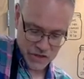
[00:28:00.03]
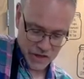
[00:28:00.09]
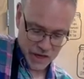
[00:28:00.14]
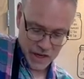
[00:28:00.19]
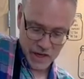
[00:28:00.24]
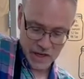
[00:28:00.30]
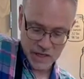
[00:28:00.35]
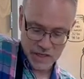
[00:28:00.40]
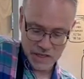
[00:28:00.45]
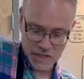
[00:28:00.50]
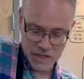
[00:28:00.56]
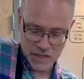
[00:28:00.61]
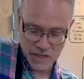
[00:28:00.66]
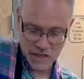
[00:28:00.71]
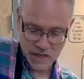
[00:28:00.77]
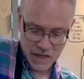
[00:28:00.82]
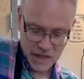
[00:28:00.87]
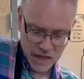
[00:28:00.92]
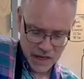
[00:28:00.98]
their
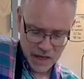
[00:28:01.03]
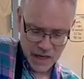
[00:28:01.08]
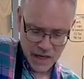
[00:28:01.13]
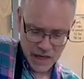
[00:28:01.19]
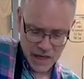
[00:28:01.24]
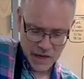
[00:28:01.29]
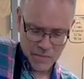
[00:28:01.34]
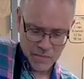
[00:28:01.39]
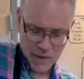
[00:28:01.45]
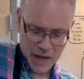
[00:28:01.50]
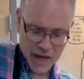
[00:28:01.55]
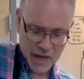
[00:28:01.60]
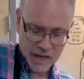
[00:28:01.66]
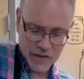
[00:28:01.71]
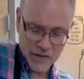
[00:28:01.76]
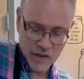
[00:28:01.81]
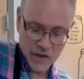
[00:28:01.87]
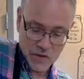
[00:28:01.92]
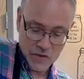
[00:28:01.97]
hands. And
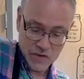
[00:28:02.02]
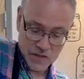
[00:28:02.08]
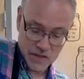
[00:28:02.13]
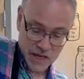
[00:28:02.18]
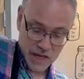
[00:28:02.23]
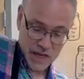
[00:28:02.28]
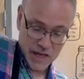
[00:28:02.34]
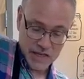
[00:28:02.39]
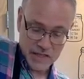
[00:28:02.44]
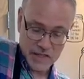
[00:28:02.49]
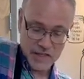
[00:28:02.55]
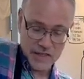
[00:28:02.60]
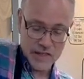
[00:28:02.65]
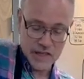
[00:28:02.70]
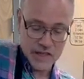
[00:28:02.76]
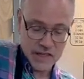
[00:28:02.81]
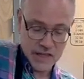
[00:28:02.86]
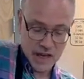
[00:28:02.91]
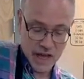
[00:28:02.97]
back in those days, they
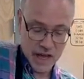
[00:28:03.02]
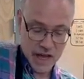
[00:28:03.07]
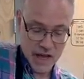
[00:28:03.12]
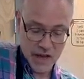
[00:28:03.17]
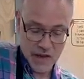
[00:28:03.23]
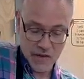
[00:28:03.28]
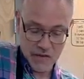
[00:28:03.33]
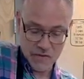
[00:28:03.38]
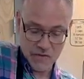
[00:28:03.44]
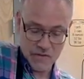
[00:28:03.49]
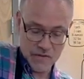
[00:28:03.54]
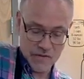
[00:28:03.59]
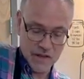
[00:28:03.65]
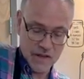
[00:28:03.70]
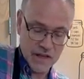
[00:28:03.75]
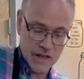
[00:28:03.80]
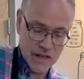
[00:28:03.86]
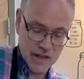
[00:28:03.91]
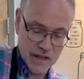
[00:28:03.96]
didn't have
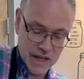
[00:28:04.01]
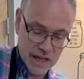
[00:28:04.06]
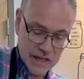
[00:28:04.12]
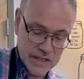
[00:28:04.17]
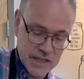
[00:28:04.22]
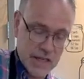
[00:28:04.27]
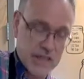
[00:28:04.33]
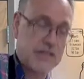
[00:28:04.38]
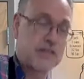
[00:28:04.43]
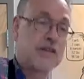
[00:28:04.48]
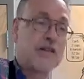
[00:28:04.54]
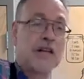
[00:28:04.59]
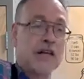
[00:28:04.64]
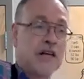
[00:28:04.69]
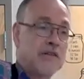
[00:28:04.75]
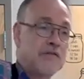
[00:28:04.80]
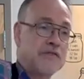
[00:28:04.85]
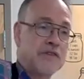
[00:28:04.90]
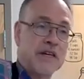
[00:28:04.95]
latex
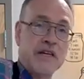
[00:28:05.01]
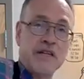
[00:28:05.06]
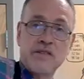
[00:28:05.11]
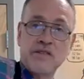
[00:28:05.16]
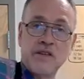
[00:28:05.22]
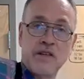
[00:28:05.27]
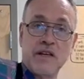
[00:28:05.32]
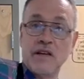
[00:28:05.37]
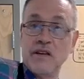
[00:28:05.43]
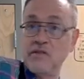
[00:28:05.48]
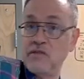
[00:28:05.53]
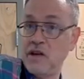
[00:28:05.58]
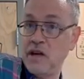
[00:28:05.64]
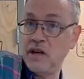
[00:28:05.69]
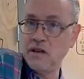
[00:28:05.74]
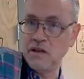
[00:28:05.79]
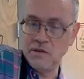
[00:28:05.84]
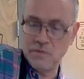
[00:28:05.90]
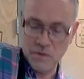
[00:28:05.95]
gloves easily
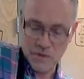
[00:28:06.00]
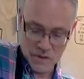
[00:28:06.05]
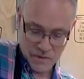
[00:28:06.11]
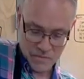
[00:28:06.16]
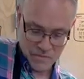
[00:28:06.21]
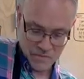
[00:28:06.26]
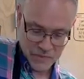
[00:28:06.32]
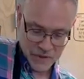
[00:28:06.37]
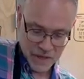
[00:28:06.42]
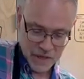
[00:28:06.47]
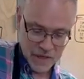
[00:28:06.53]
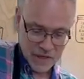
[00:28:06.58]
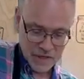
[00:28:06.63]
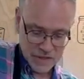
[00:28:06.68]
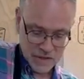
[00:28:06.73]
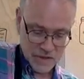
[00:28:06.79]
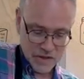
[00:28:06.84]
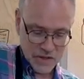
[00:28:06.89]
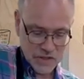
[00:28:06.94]
available.
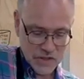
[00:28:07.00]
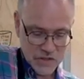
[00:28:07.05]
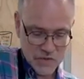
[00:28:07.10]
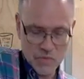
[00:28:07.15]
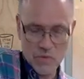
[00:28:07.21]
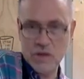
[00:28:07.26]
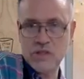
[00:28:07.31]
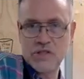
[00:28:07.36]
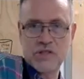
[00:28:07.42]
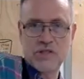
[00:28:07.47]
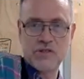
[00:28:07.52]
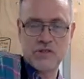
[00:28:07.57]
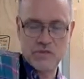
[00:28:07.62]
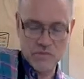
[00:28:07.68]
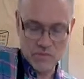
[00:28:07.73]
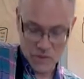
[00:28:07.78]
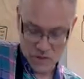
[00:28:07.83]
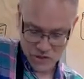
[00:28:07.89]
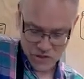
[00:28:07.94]
So you just
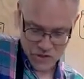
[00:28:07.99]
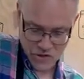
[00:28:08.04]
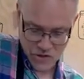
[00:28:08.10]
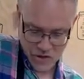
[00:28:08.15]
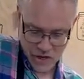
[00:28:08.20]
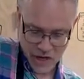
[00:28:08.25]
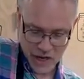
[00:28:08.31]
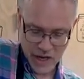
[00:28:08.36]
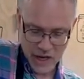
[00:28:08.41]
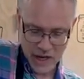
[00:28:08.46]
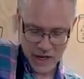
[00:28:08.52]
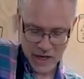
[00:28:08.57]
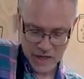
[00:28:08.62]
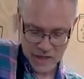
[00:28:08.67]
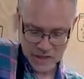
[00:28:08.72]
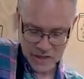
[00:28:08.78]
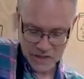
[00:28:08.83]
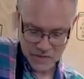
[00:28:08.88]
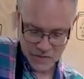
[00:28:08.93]
wash your
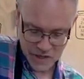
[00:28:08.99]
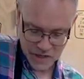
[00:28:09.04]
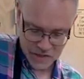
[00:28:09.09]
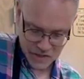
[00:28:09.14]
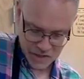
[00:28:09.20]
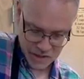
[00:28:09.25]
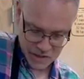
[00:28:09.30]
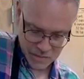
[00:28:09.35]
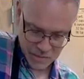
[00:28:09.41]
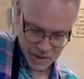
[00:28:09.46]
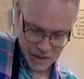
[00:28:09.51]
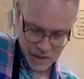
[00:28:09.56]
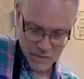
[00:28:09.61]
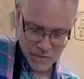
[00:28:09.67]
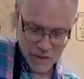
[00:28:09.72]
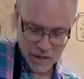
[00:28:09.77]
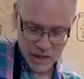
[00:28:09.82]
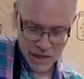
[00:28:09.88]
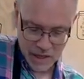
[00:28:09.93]
hands
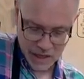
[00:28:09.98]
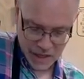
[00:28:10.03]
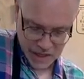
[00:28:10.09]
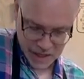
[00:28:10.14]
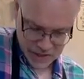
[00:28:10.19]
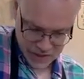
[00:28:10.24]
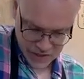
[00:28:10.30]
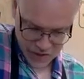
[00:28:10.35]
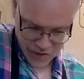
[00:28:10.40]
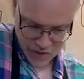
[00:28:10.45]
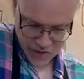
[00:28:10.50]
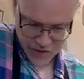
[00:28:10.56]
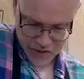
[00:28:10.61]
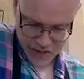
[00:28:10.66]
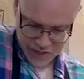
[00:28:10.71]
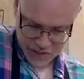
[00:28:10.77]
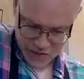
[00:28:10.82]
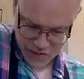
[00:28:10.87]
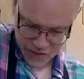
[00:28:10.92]
reasonably. So
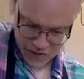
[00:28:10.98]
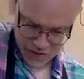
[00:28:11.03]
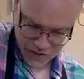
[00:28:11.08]
this